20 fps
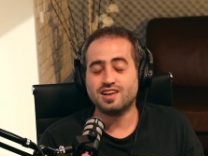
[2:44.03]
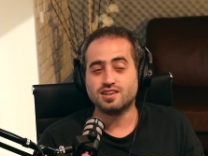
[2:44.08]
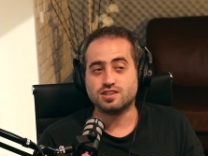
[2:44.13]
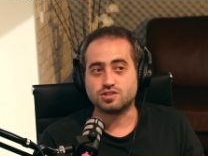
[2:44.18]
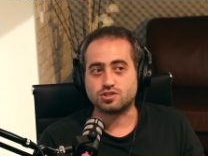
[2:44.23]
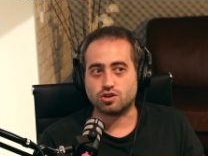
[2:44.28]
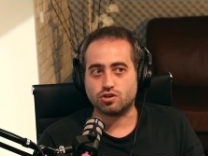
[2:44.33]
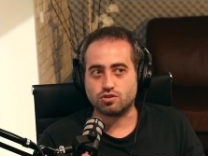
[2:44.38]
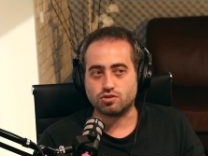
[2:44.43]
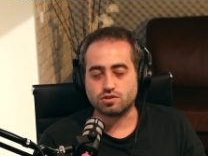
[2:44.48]

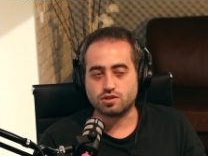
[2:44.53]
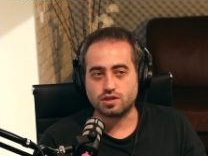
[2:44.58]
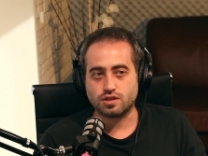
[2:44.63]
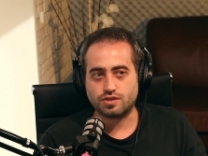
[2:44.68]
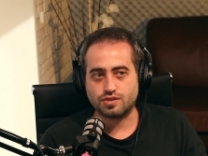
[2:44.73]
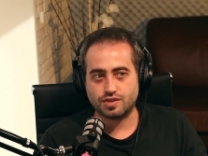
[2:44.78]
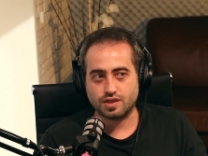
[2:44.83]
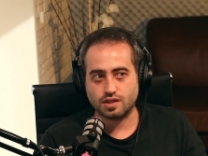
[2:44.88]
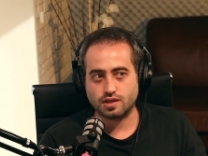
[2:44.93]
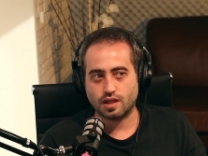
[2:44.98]
So the
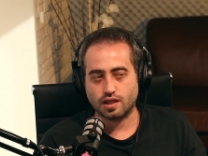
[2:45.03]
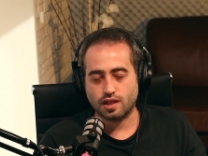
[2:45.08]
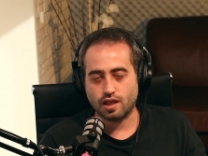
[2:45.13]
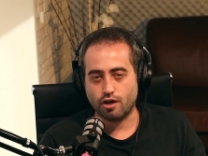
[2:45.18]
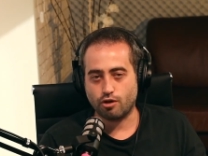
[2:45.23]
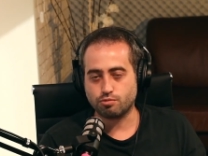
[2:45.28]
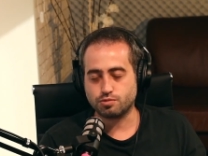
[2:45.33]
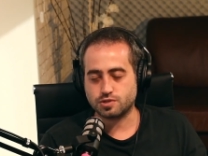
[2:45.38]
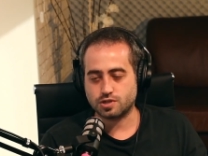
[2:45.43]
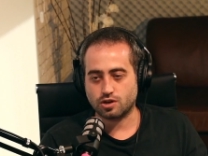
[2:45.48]
thing that
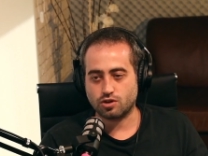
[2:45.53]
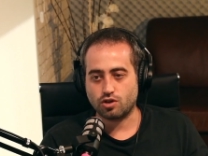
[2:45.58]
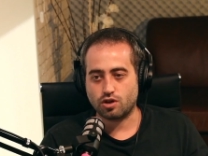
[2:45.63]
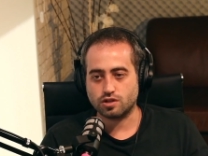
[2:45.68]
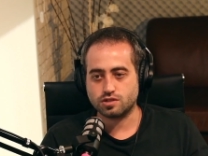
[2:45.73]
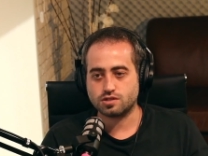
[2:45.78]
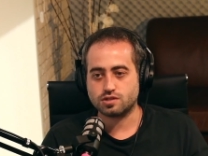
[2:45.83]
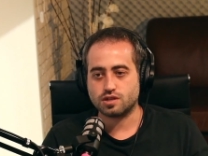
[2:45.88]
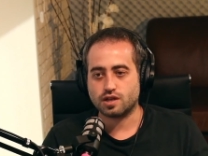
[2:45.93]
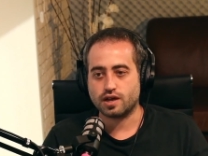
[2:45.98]
helps a
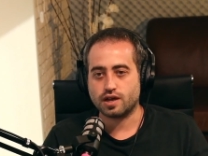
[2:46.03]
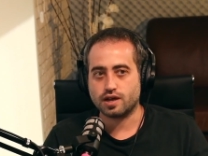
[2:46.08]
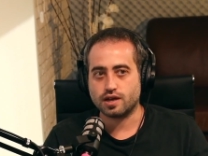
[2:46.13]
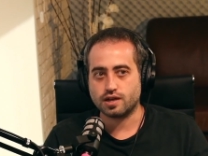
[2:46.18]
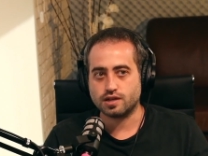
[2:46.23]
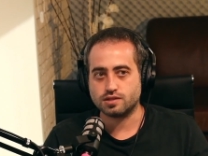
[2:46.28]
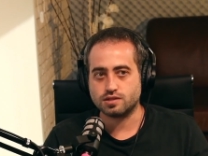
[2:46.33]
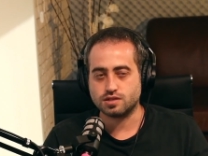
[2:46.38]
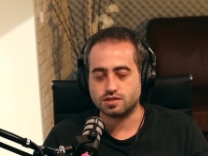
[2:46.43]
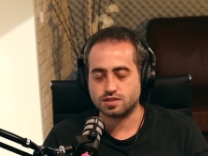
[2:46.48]
lot,
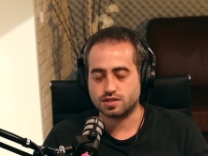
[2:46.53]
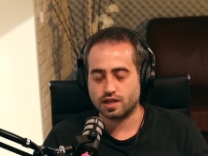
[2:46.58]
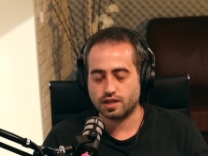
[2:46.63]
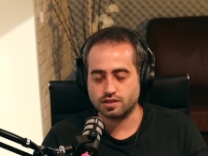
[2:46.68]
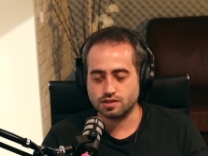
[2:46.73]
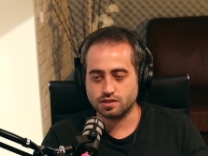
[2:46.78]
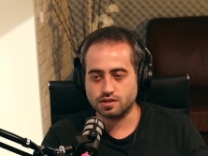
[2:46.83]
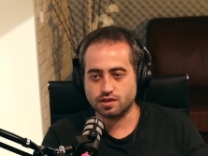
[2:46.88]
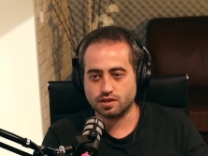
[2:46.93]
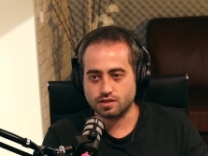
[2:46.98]

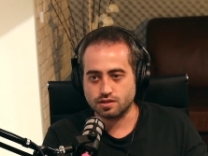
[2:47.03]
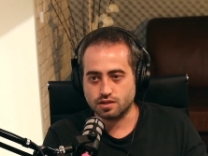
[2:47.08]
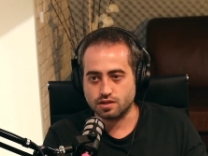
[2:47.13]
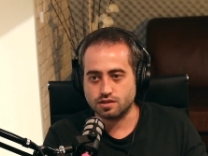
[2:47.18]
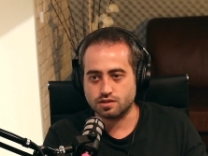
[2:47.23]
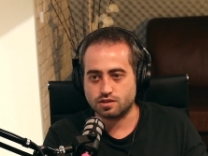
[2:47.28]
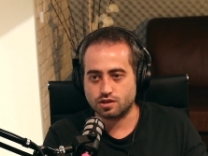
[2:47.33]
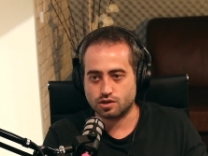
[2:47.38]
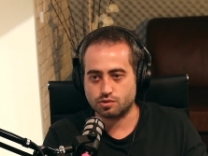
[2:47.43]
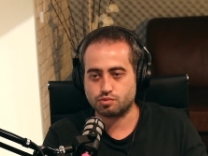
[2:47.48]
understanding and
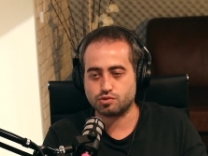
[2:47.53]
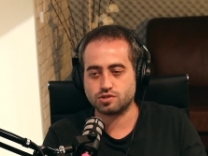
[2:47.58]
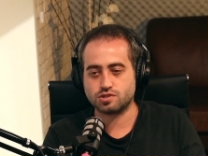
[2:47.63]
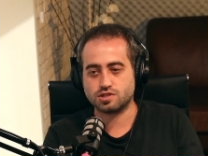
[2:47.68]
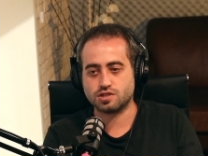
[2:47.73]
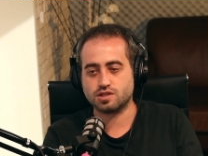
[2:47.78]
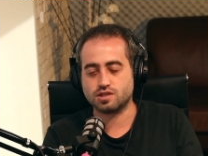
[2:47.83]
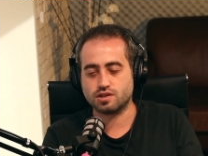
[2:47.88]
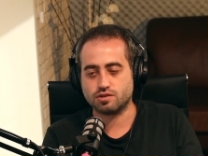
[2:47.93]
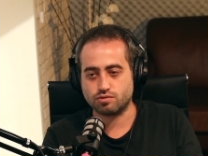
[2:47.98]

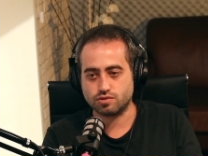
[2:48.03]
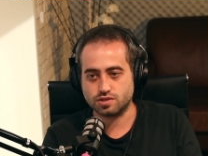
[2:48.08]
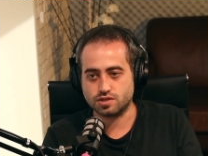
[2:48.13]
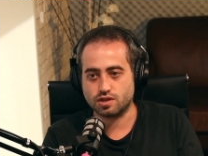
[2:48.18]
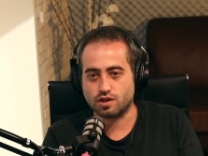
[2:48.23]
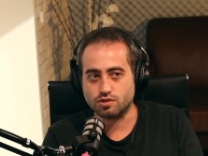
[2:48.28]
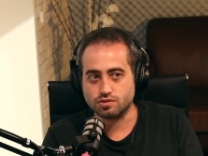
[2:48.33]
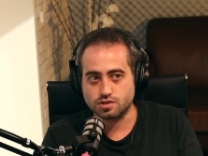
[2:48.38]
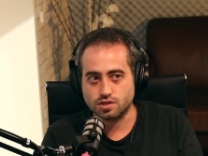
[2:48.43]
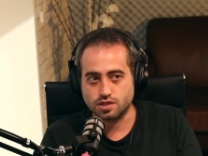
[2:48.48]
interpreting a
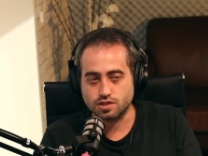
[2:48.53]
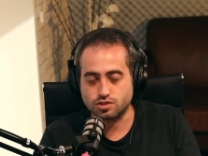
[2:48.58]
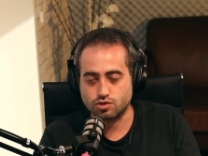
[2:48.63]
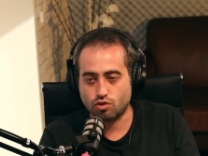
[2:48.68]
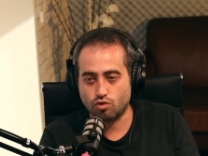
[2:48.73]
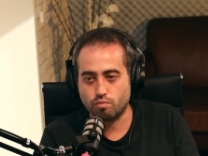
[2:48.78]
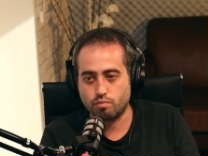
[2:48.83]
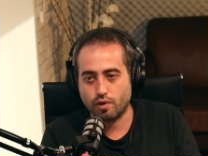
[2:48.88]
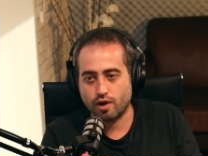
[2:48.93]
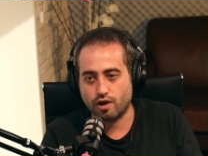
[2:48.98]
result, is
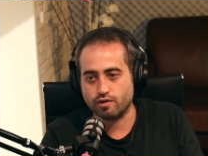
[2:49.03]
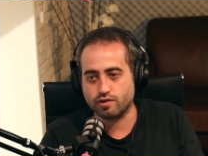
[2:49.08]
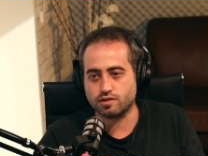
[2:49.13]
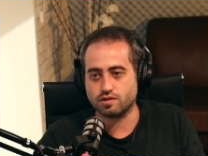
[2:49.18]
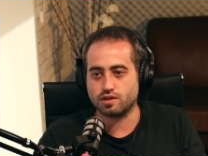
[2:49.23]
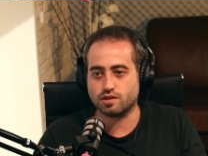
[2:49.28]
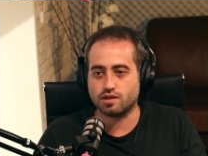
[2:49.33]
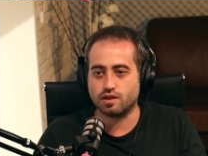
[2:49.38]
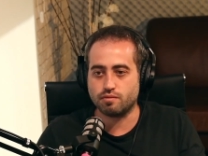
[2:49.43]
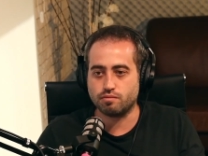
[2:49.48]
comparing
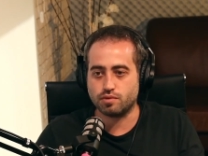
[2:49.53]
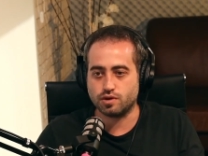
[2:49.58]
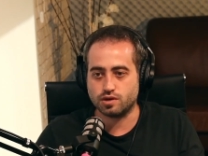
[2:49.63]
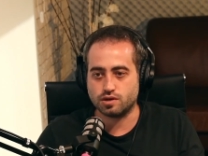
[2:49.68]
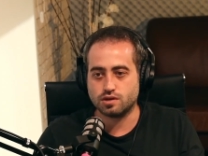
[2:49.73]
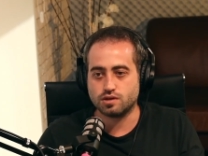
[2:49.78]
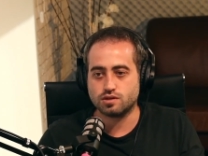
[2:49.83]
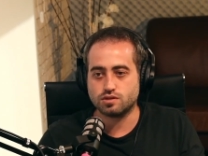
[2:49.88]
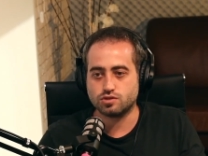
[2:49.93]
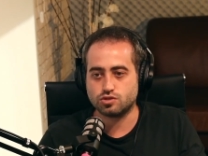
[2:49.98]
the number
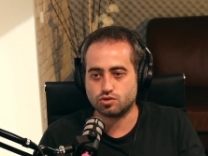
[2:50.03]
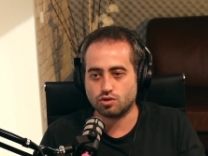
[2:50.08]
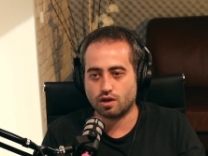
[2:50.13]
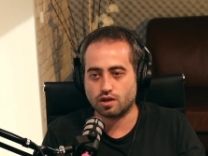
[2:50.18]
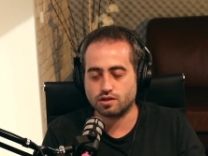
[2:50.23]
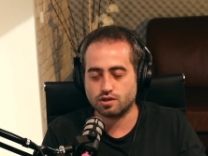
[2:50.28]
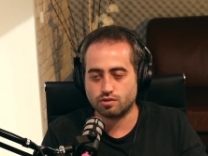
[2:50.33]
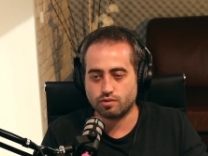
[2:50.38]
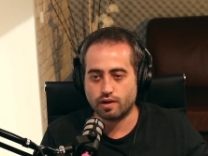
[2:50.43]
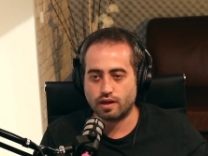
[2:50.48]
to
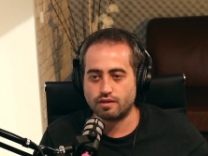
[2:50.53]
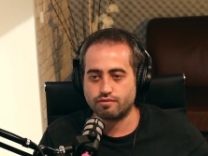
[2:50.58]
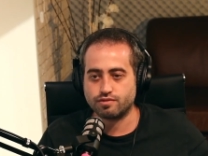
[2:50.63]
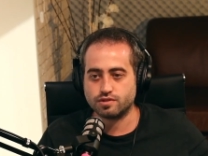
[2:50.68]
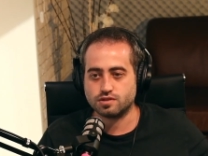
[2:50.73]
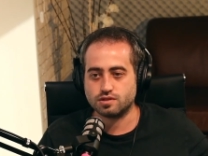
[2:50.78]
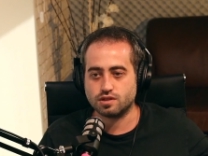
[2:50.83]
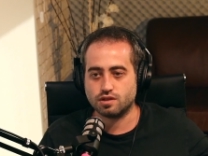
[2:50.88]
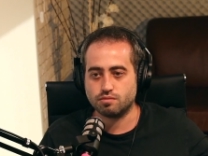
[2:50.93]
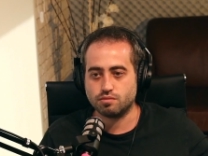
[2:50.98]
other
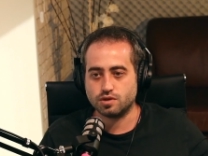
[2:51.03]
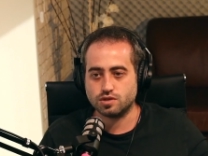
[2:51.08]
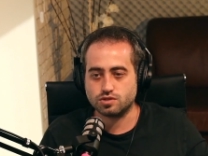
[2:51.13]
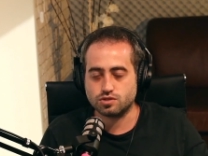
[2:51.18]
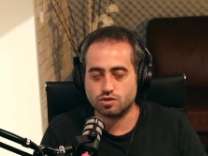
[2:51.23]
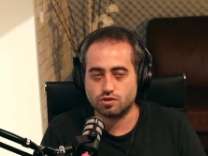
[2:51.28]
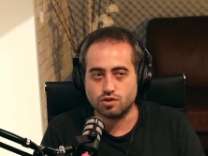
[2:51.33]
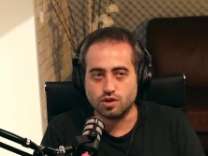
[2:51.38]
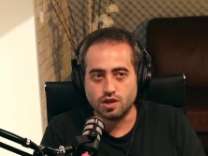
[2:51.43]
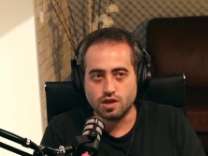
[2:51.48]
relevant numbers.
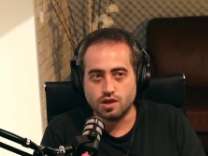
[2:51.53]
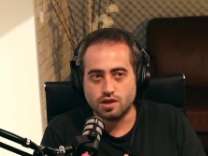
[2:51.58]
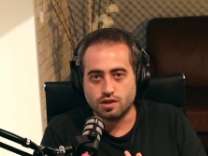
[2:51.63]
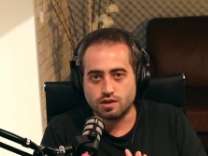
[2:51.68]
So right.